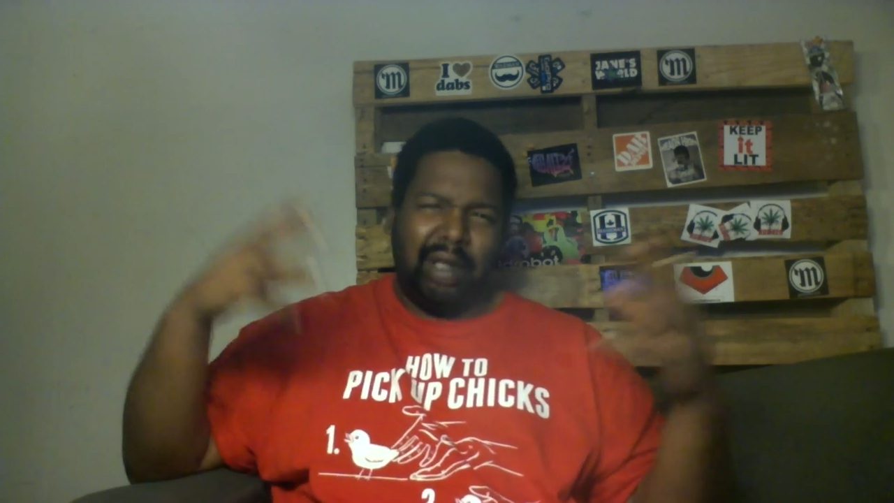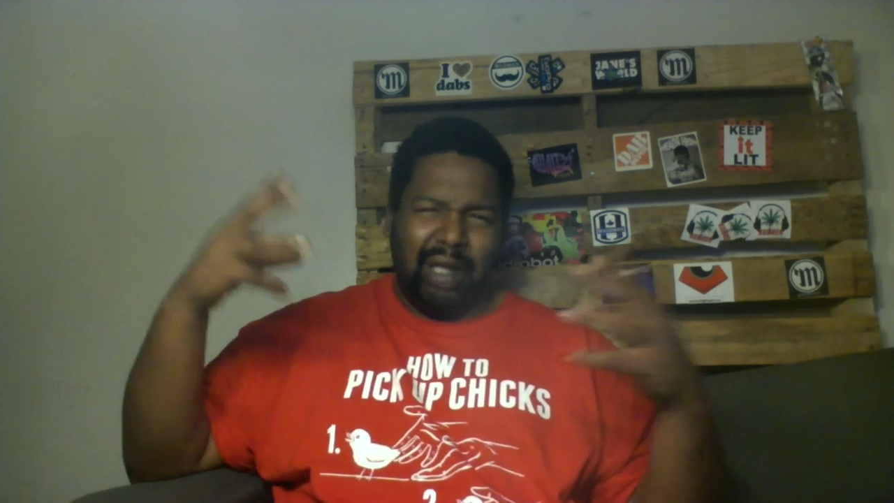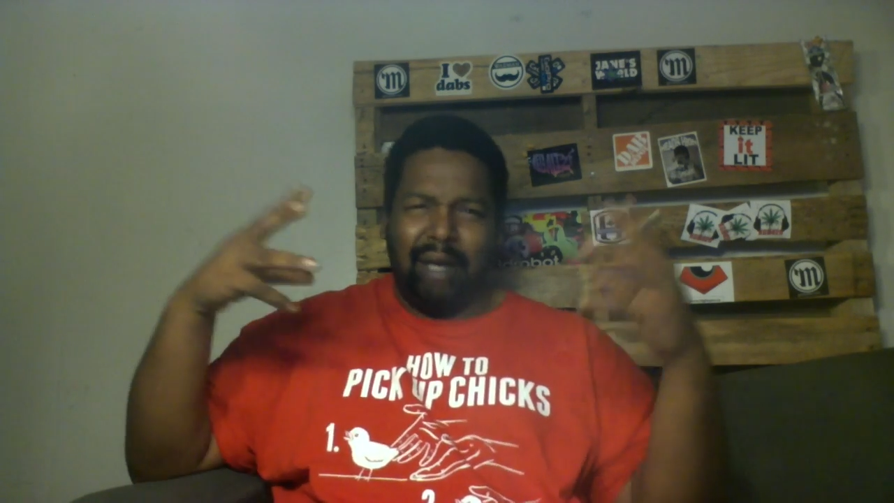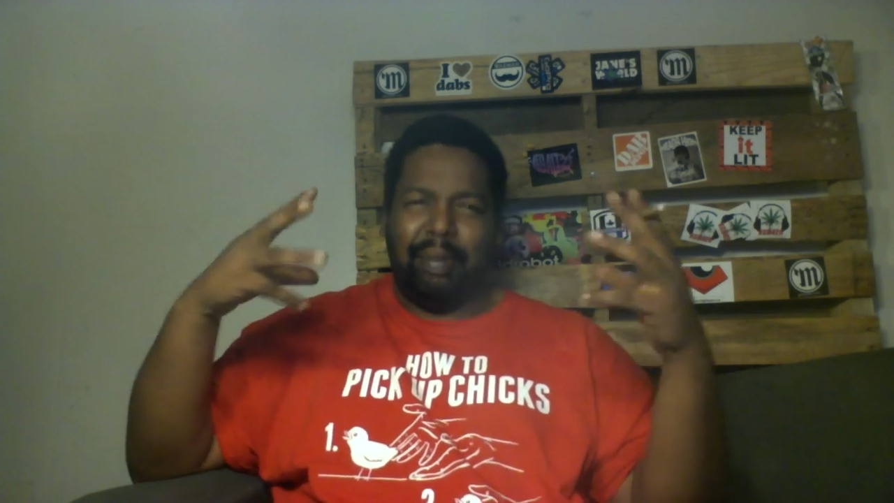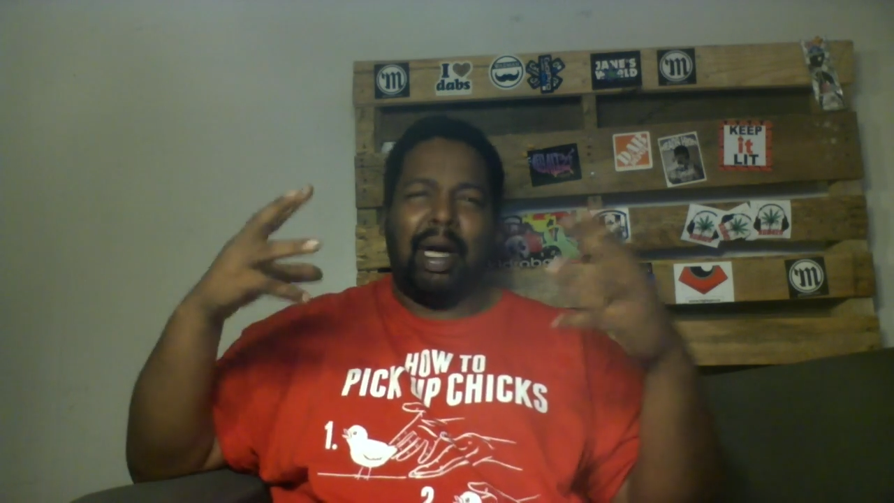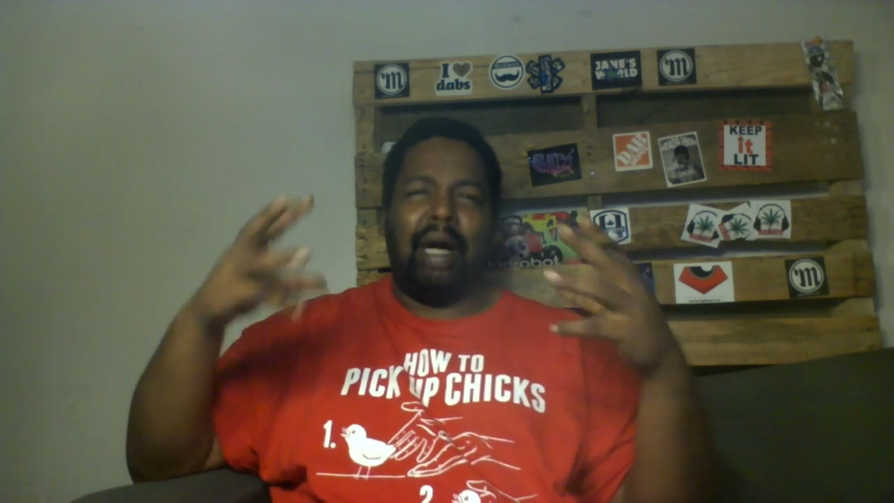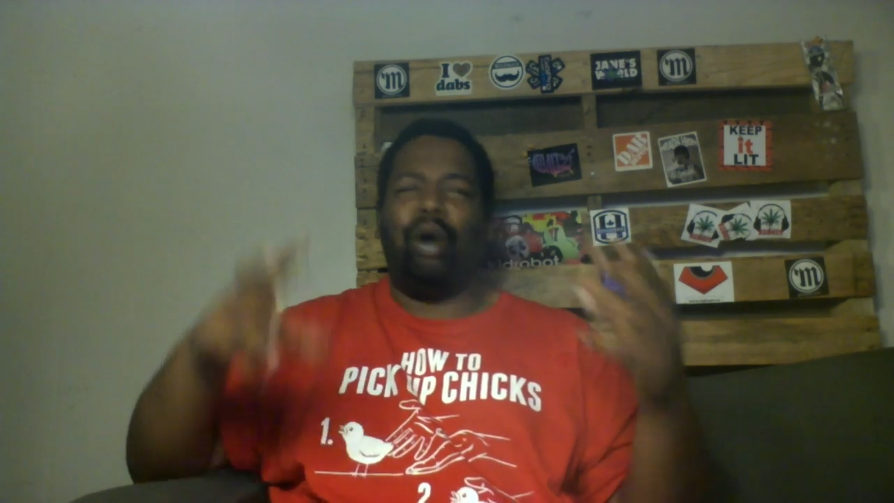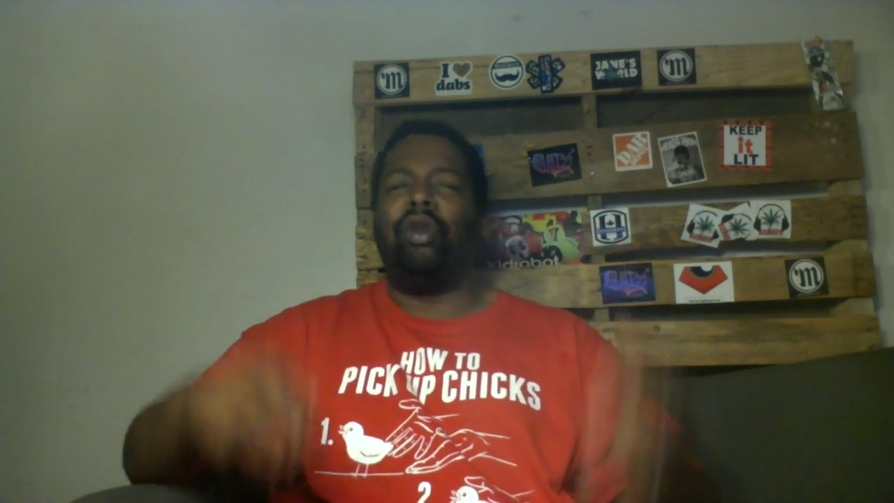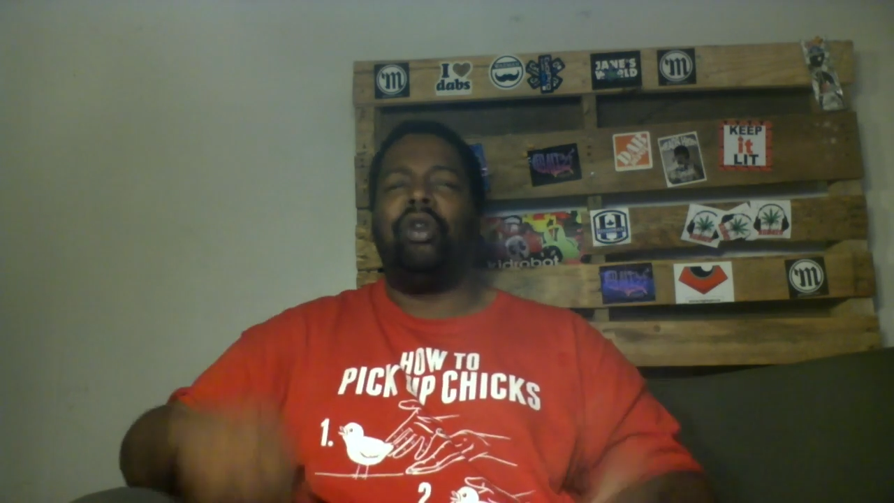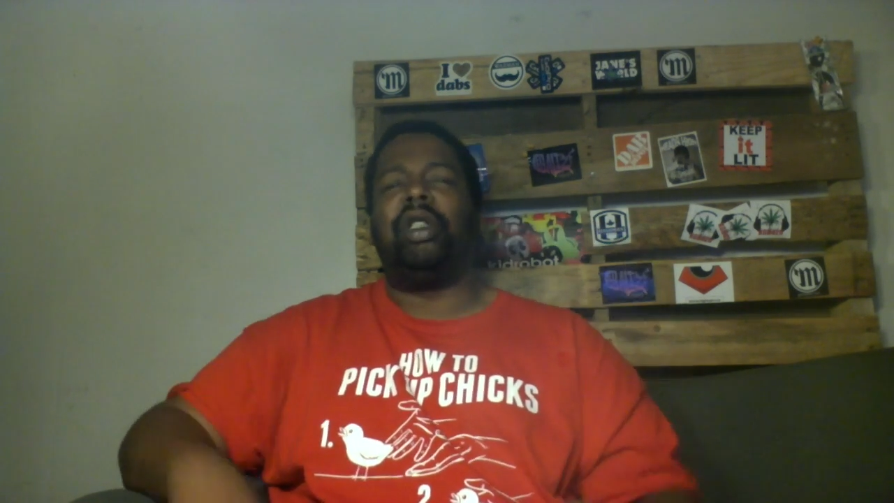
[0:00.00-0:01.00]
in my
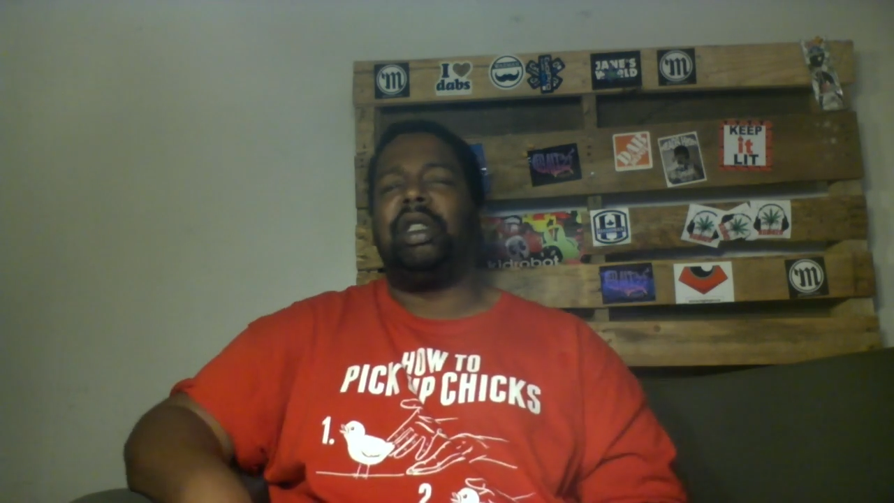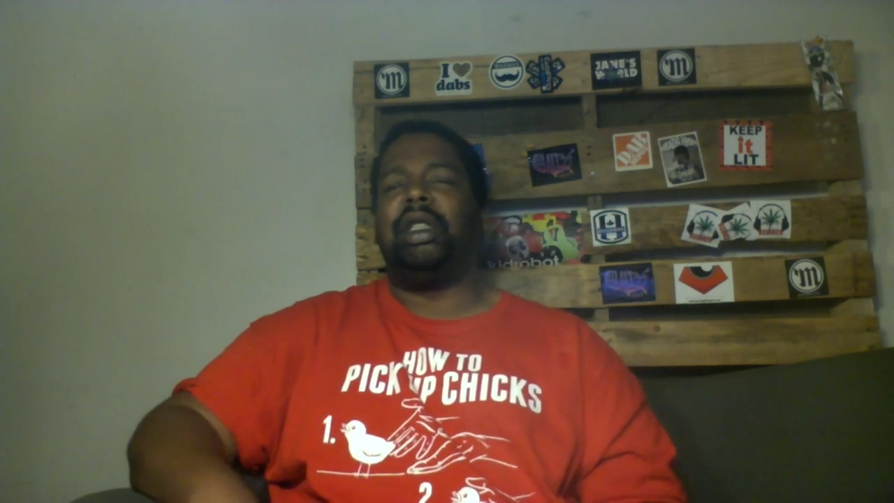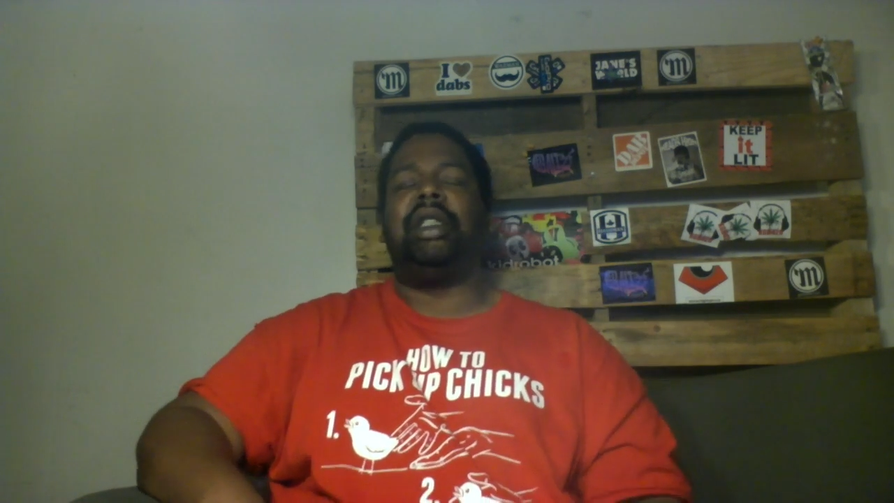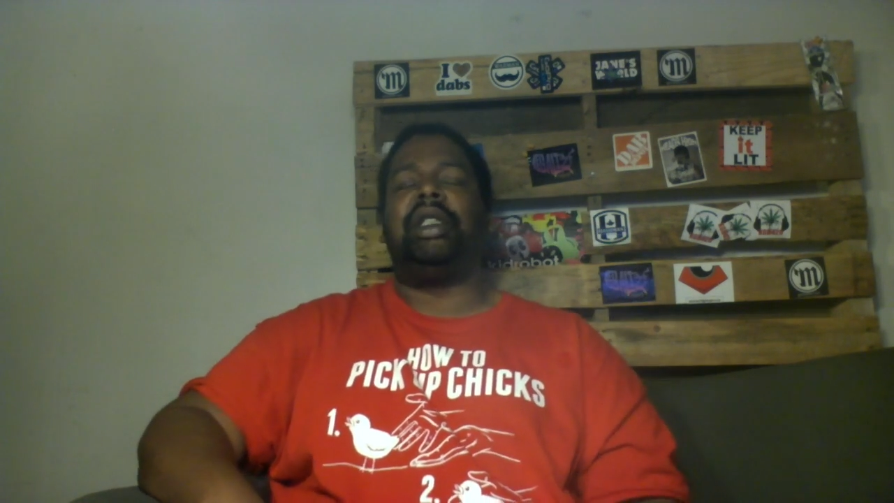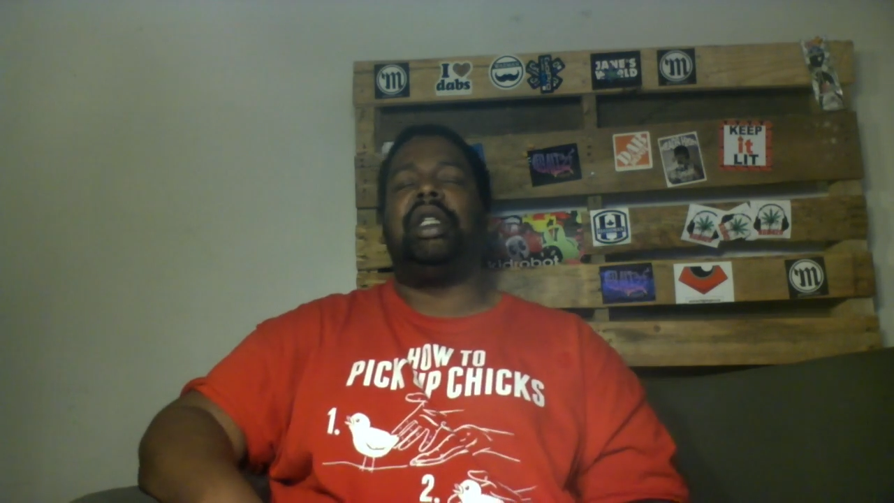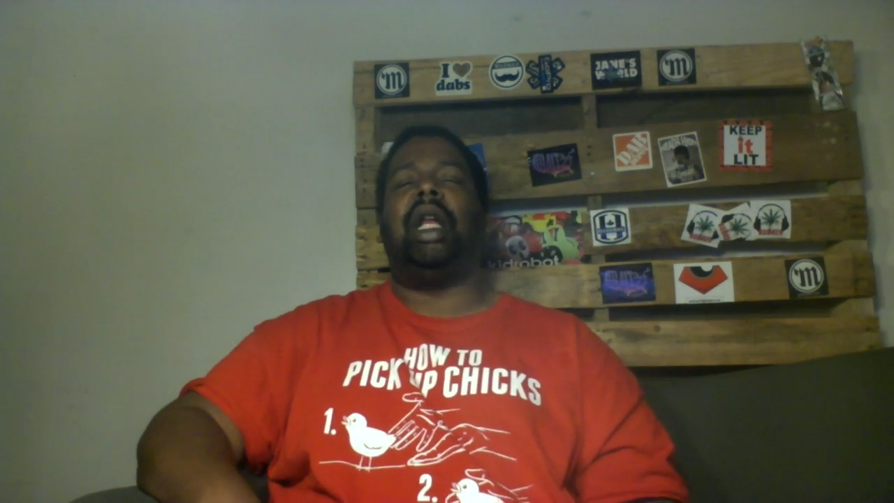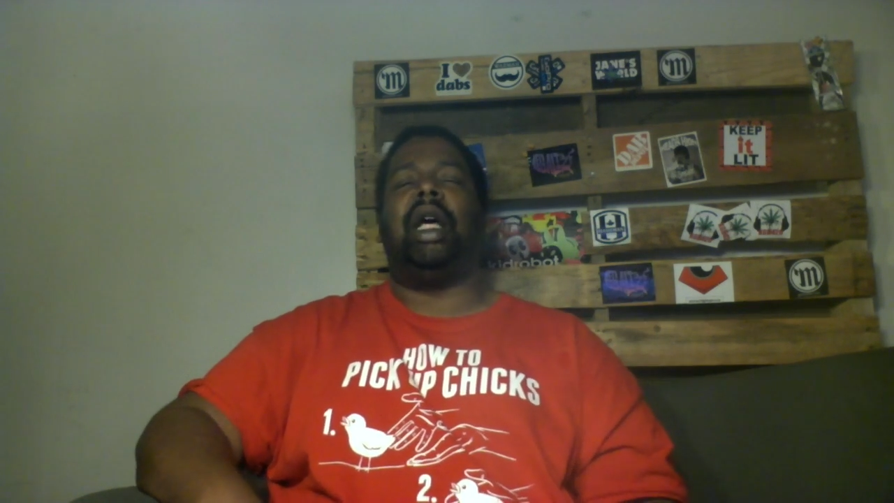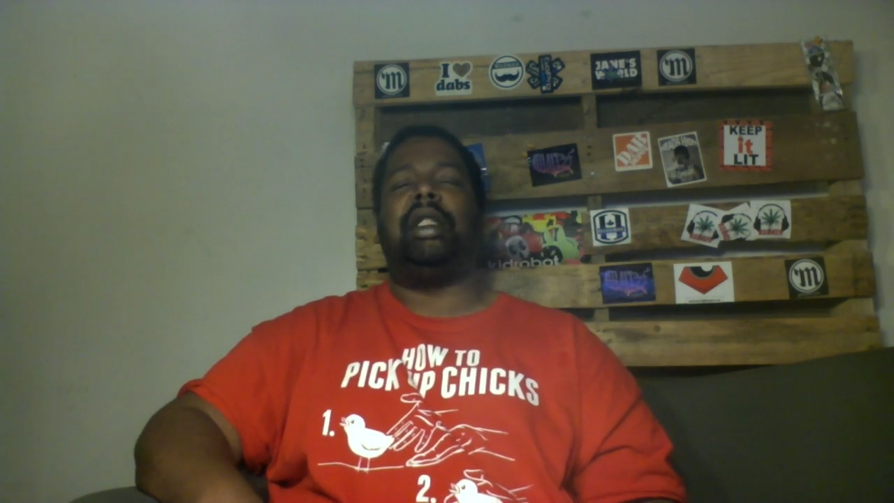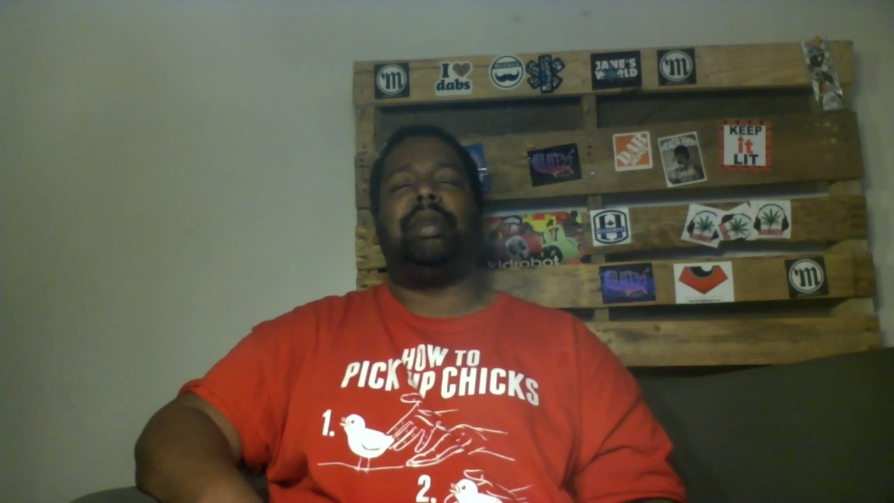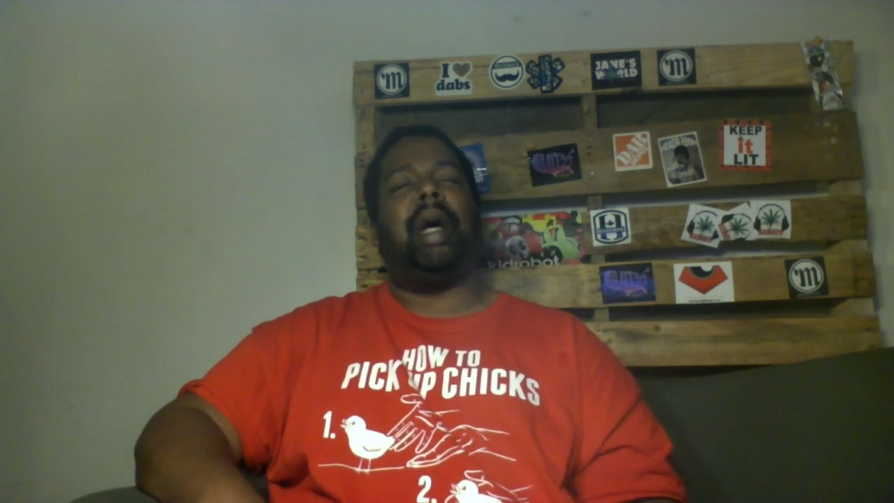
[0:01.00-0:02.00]
over-sensationalized